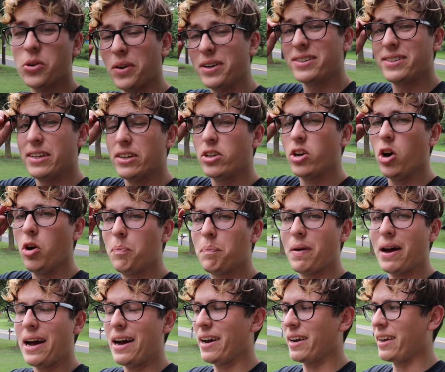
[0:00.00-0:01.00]
I did go
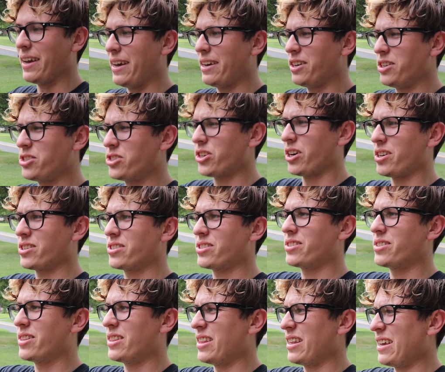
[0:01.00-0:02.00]
back and adjust
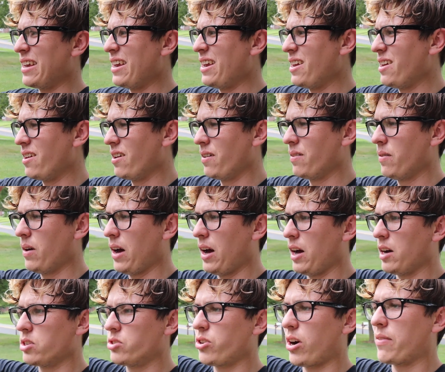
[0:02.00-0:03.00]
the
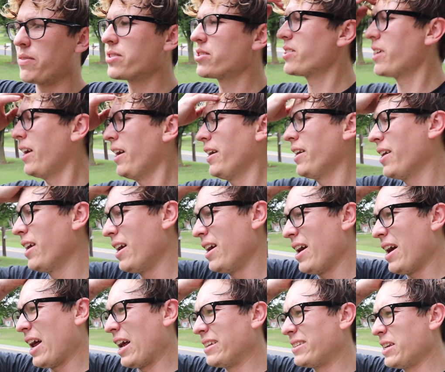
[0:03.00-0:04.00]
driver's side,
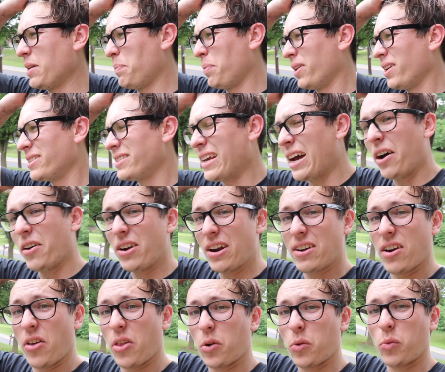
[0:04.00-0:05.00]
and I did put it down
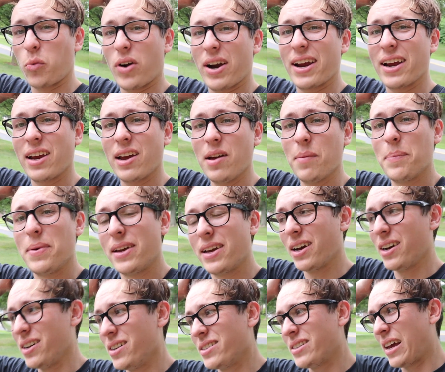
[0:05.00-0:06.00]
another ring
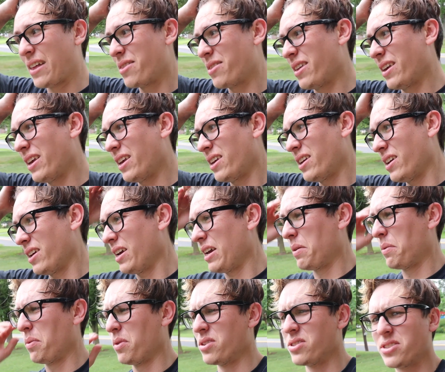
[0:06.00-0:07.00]
because I think it
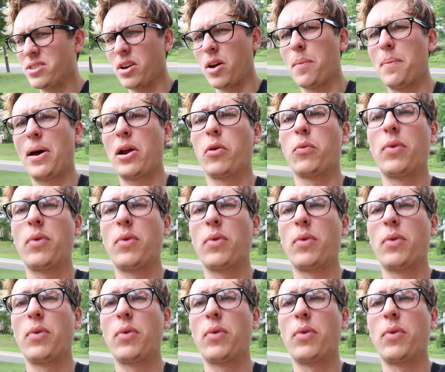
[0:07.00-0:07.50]
was about 1.5